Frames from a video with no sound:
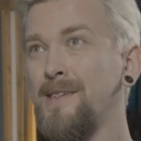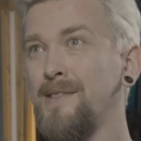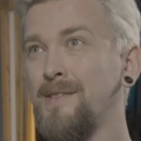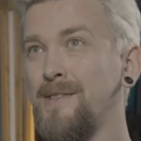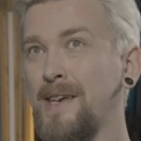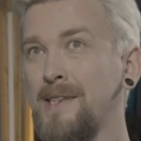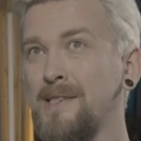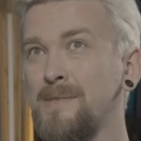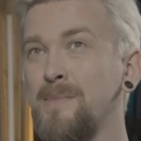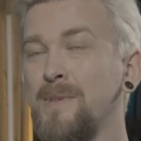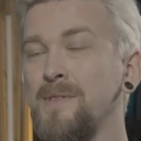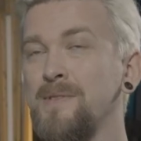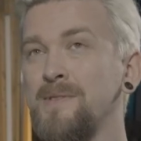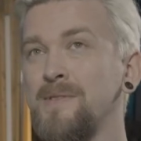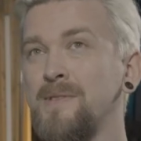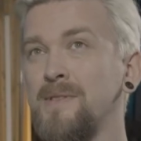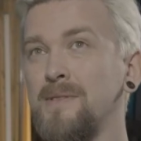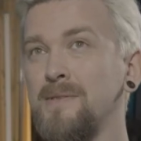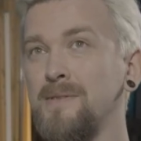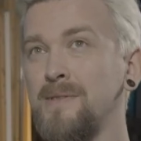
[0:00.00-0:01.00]
next
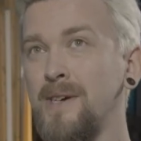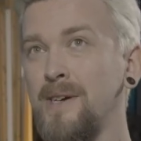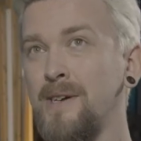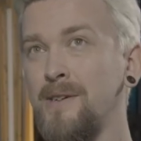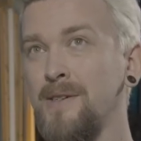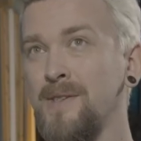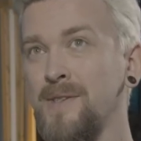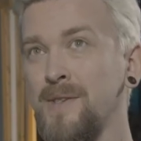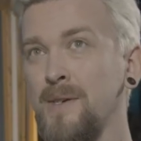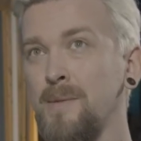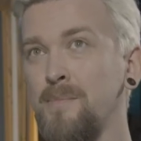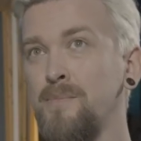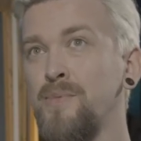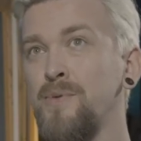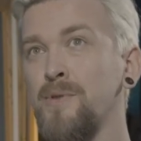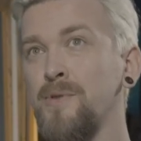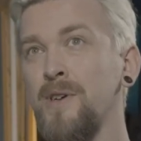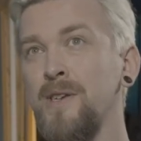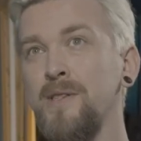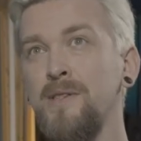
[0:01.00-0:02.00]
month there is a
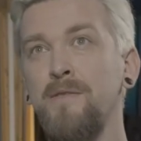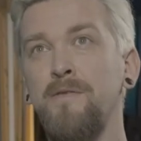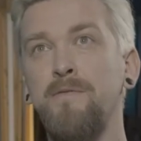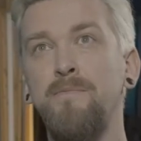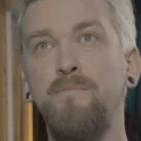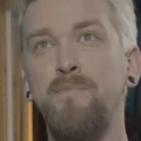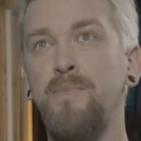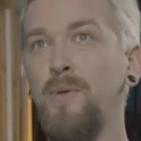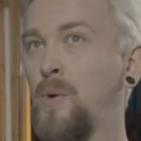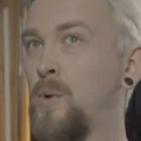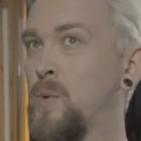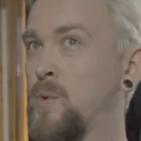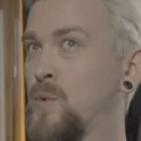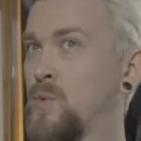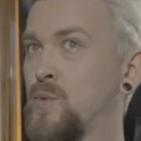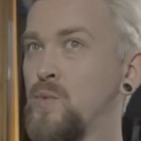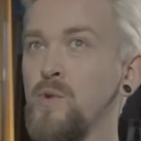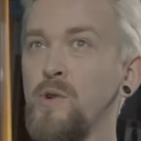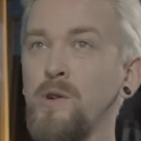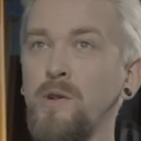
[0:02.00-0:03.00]
progressive
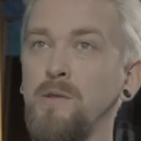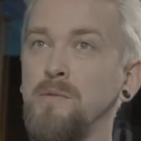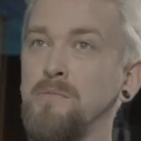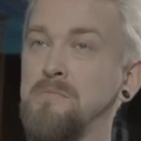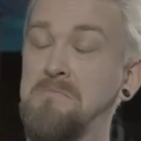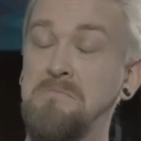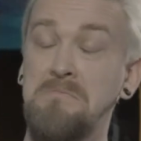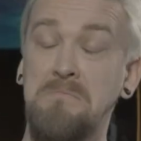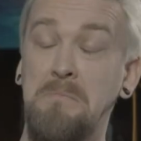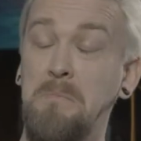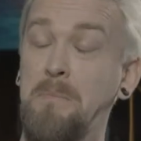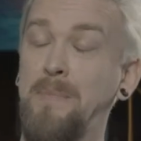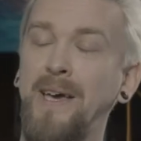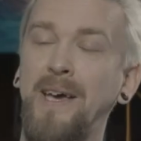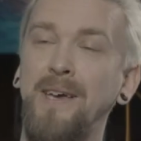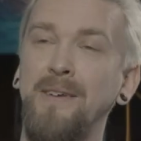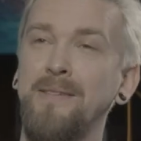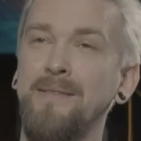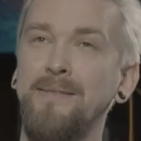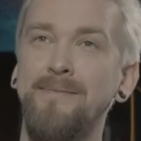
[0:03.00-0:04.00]
post-rock
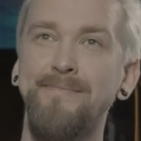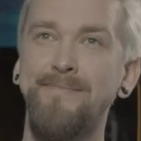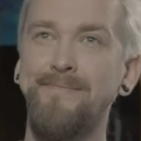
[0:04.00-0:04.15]
band.